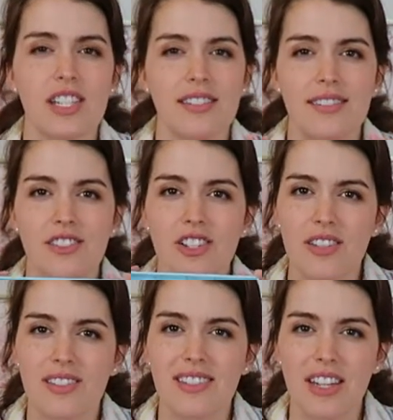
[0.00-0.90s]
is
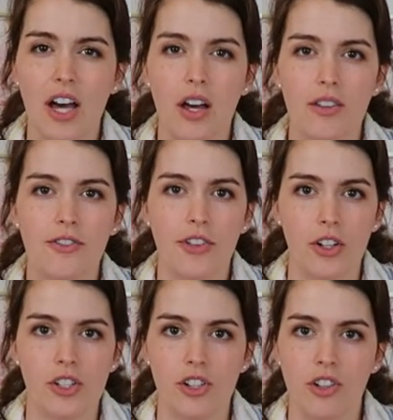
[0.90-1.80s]
just not
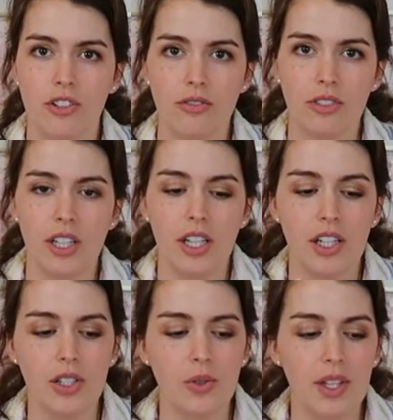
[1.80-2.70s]
functional.
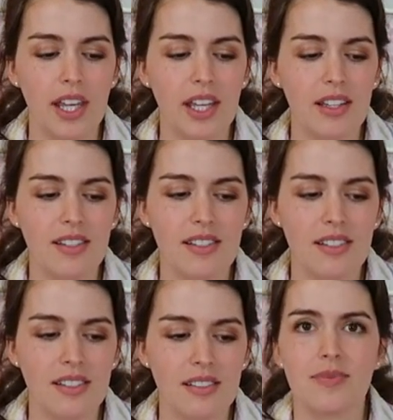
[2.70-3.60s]
You
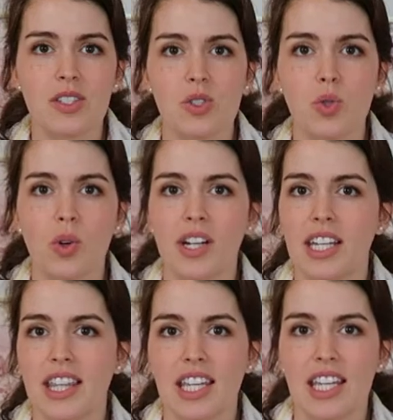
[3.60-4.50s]
can't store
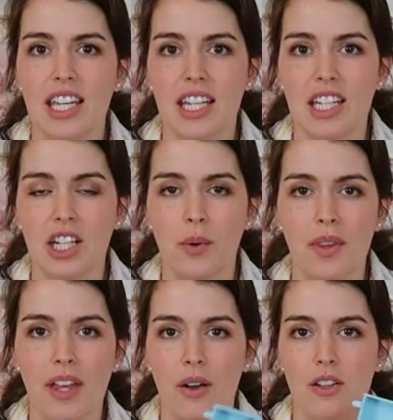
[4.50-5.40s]
anything in here
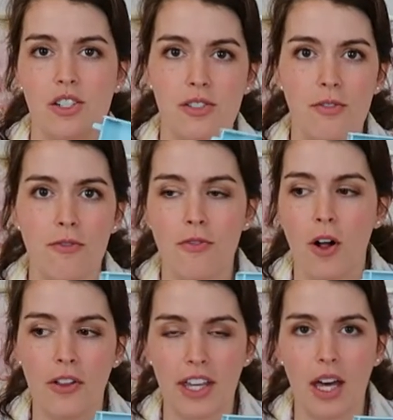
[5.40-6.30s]
without it just
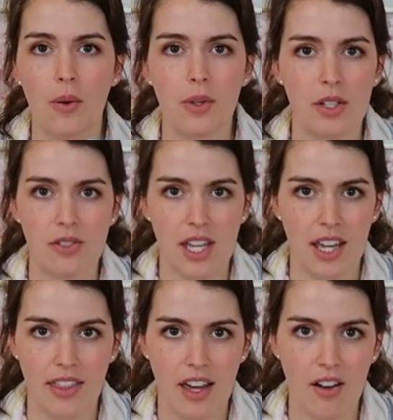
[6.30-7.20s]
falling out when you
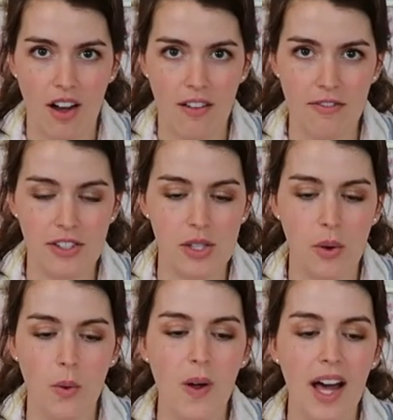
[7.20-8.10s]
take that off.
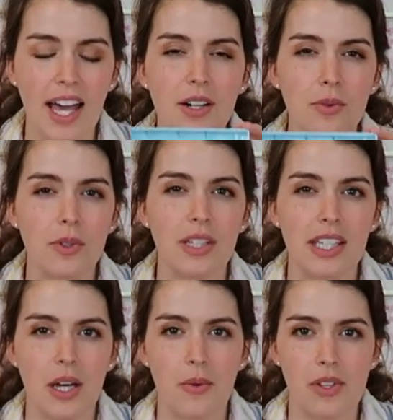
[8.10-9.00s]
So I don't really
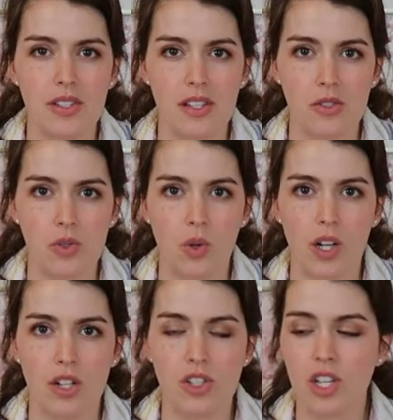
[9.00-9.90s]
count this as
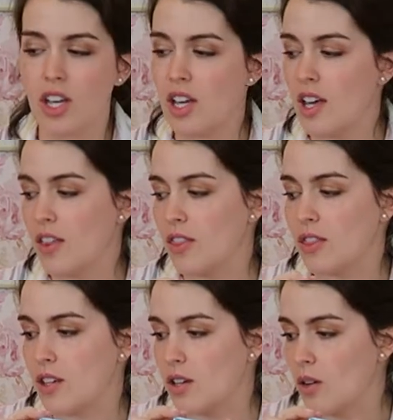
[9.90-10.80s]
storage.
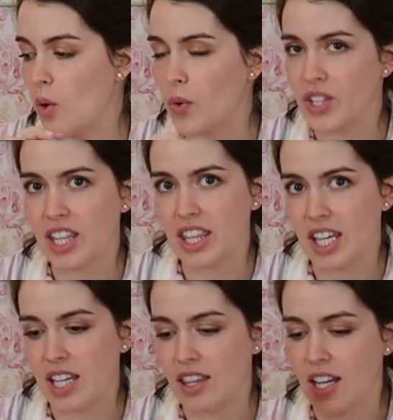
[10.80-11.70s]
The only
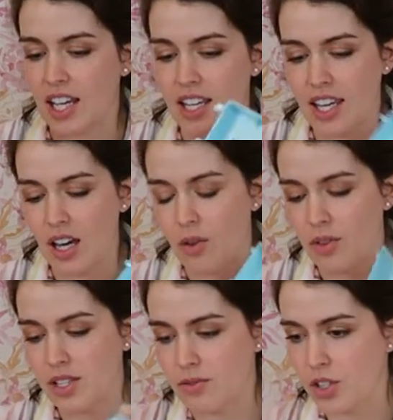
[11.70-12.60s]
thing that I count
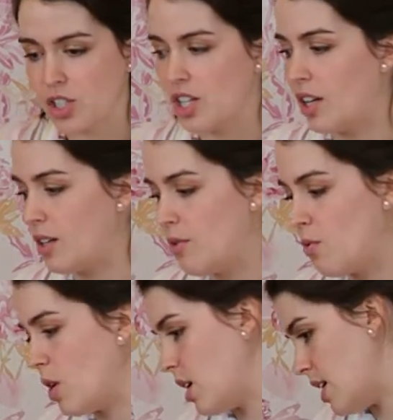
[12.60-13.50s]
this functionality
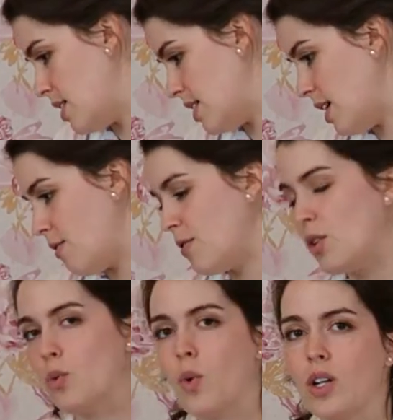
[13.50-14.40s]
for is if
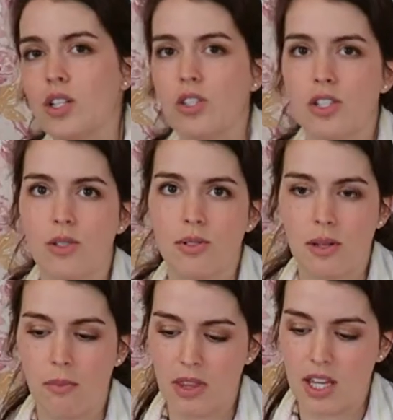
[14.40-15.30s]
you wanted to do
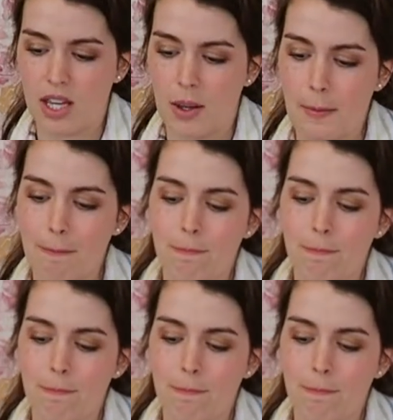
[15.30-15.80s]
something